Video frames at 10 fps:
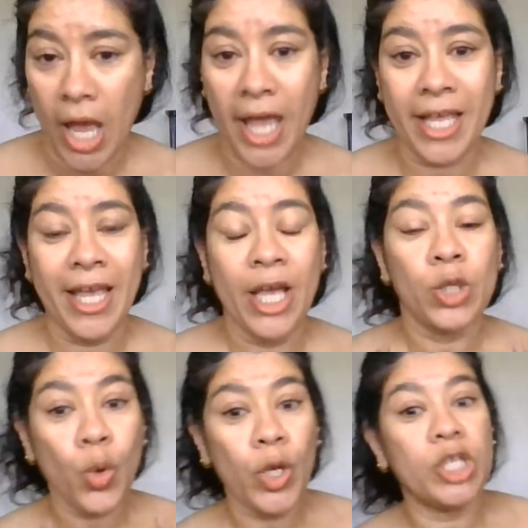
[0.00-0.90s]
I
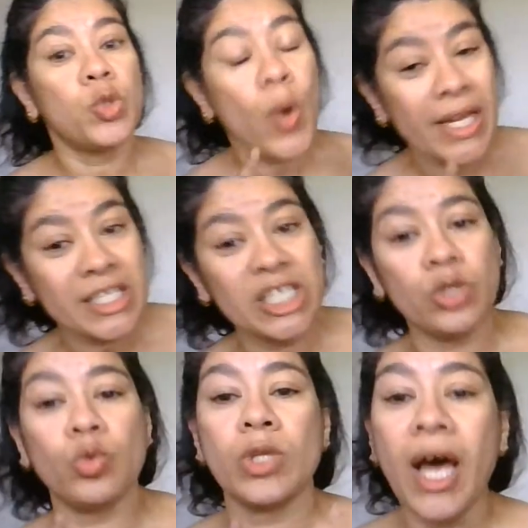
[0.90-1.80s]
do it 20
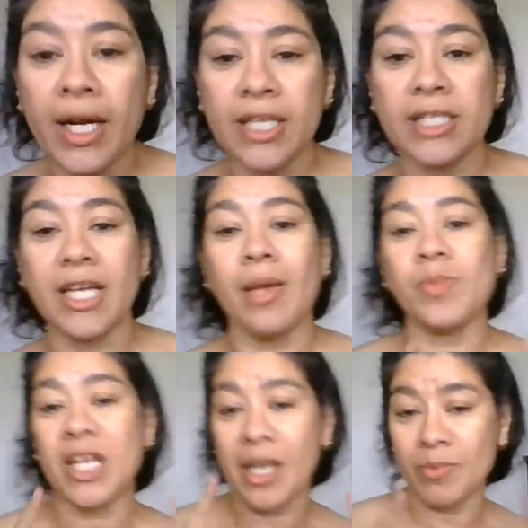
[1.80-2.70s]
to 30 times,
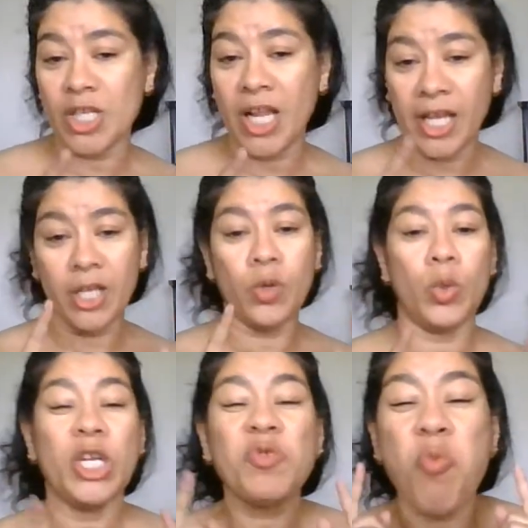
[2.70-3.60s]
and I'm telling you,
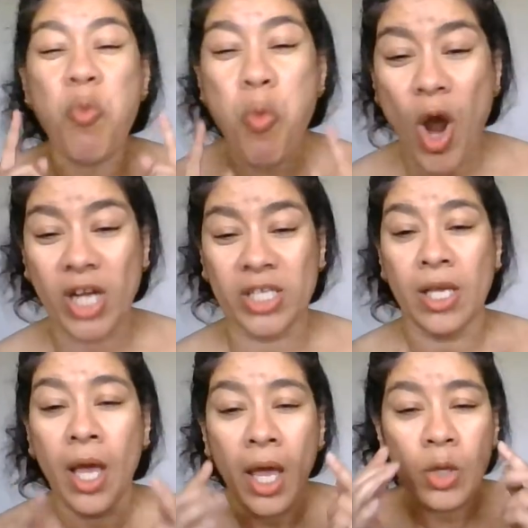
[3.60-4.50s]
it works.
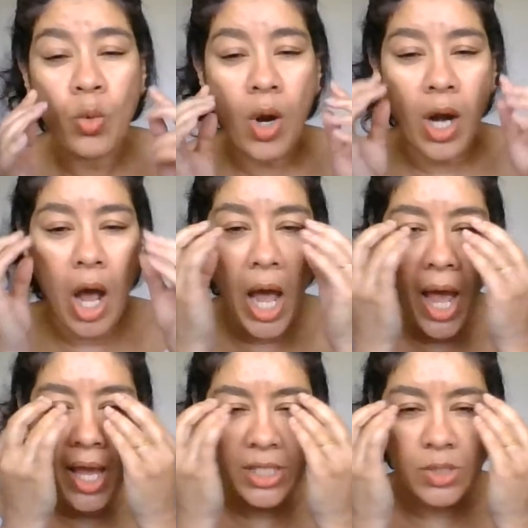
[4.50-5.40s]
Your
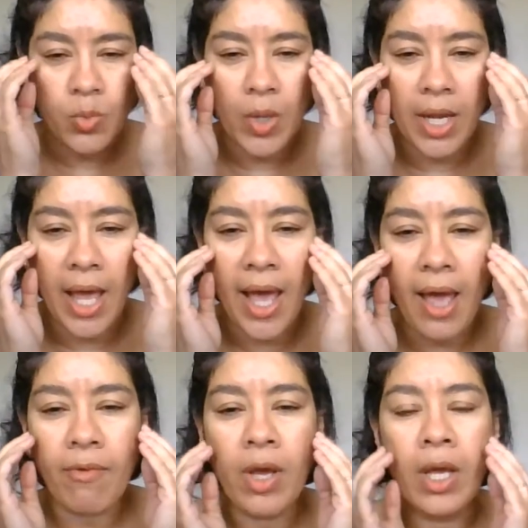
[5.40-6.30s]
eyes will
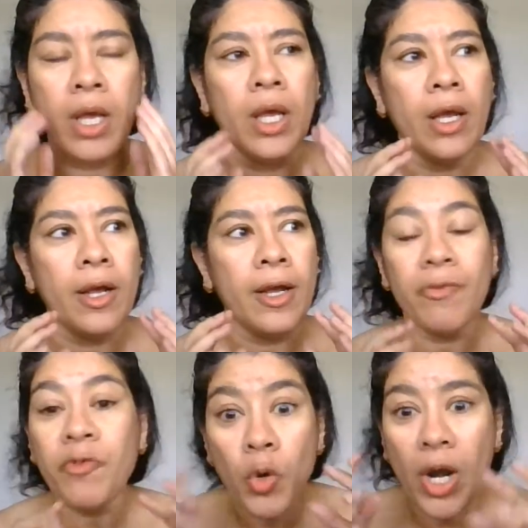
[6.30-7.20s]
have,
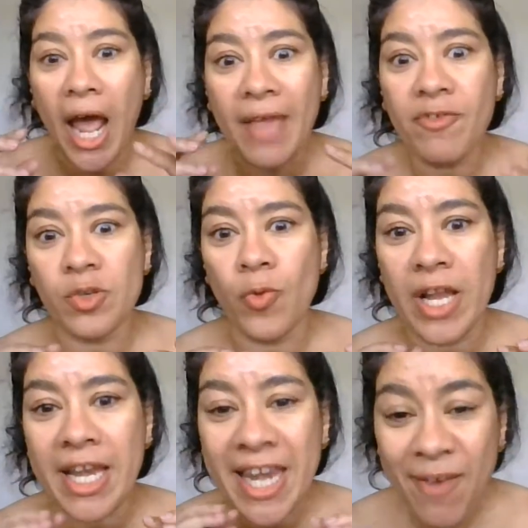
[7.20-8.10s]
your eyes
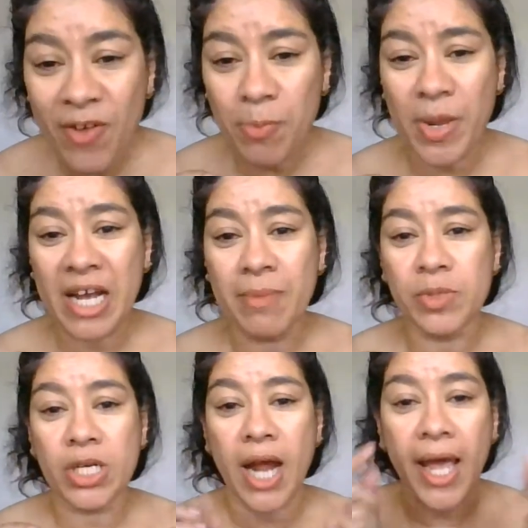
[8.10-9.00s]
will never become
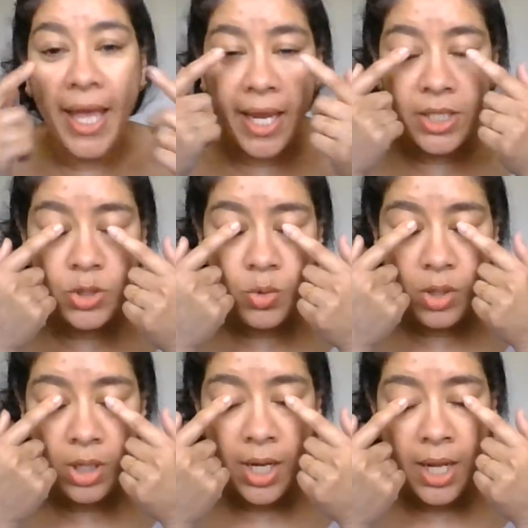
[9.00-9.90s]
dry, and
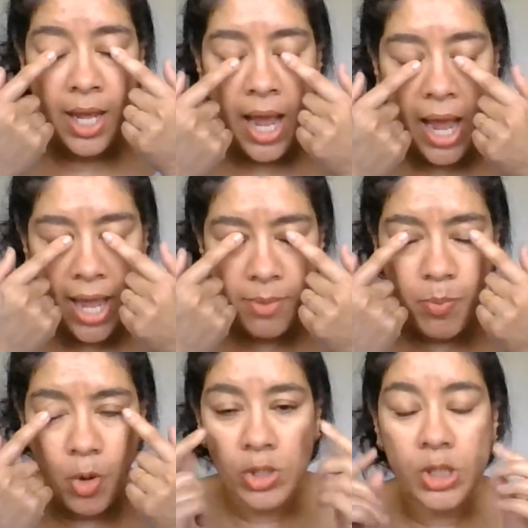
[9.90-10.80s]
your
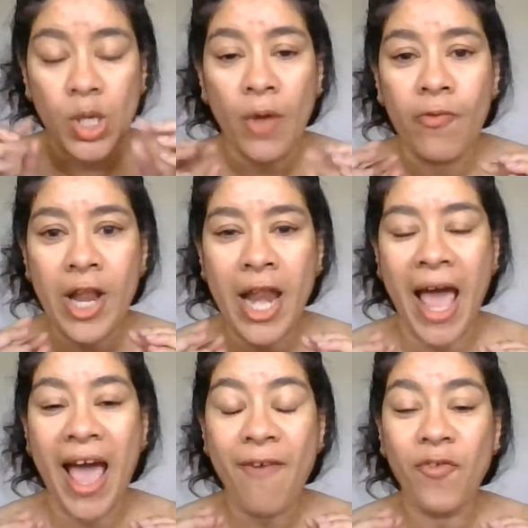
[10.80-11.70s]
eyeballs will
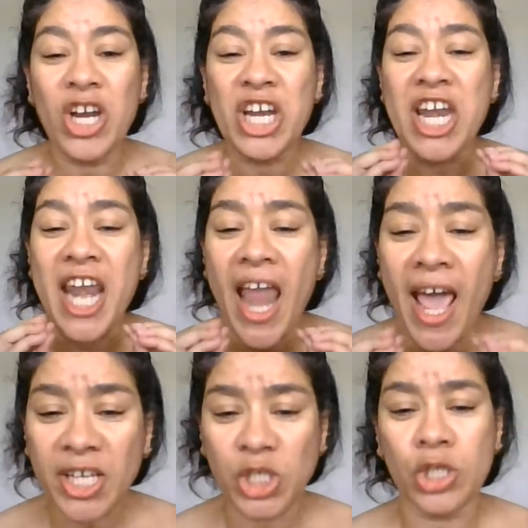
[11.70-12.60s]
have a
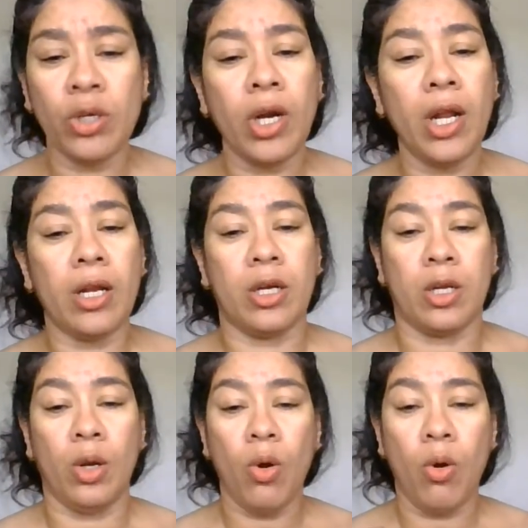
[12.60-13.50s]
natural
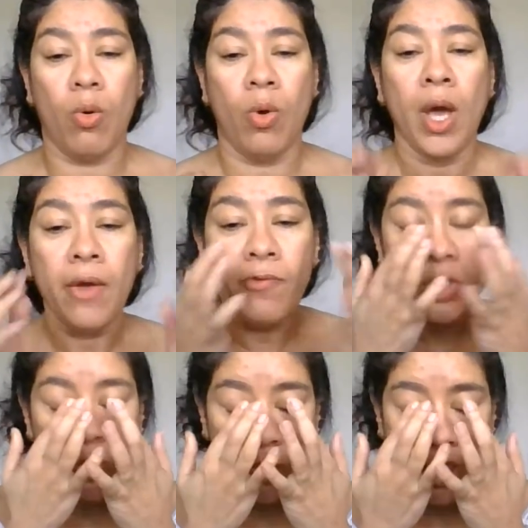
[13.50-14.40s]
glow,
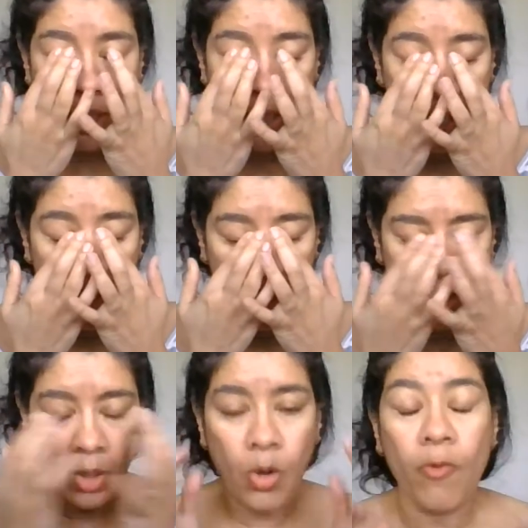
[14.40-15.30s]
which will
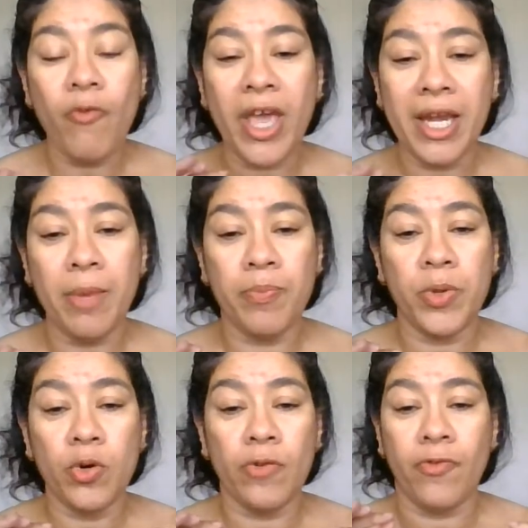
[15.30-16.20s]
look very
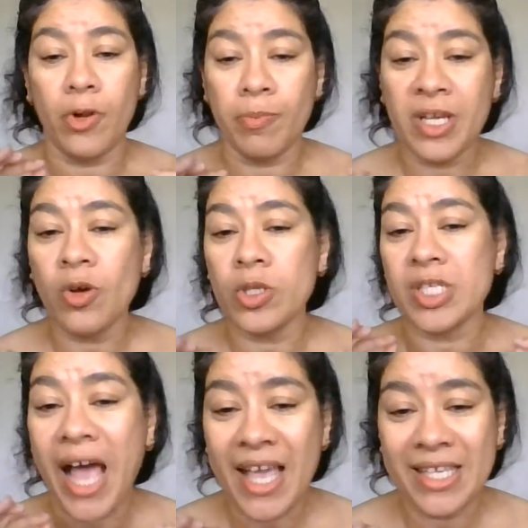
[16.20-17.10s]
beautiful, because
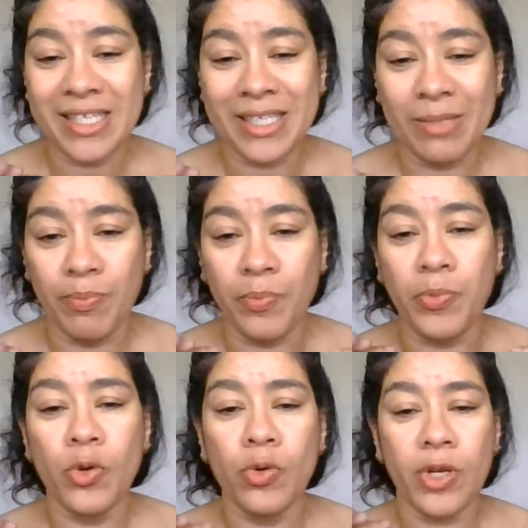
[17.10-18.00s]
eyes is the
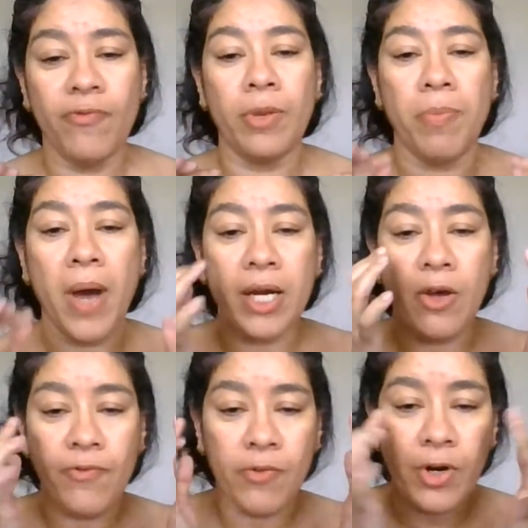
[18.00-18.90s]
beautiful part
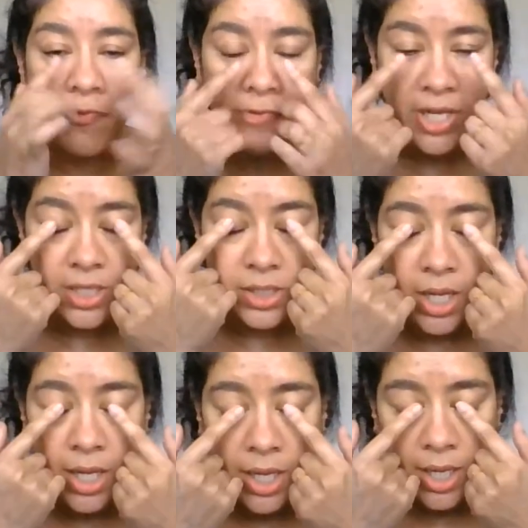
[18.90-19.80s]
of our face.
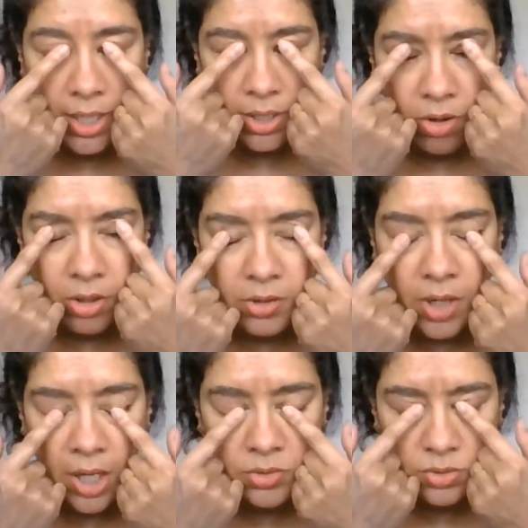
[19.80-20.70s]
And all you
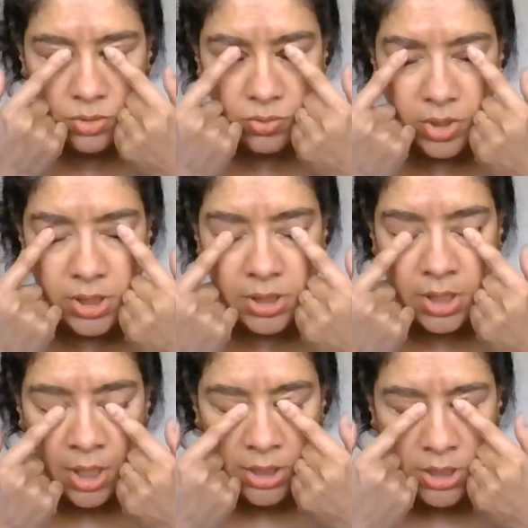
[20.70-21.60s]
have to do is
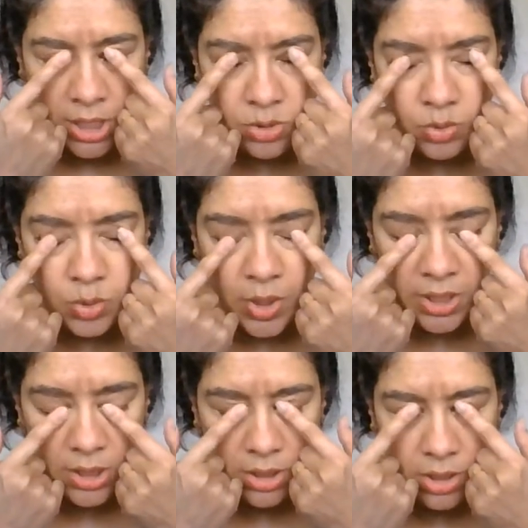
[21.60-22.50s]
10 to
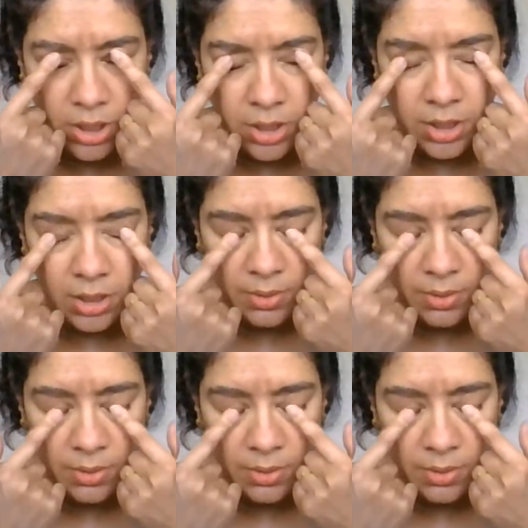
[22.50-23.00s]
20, 30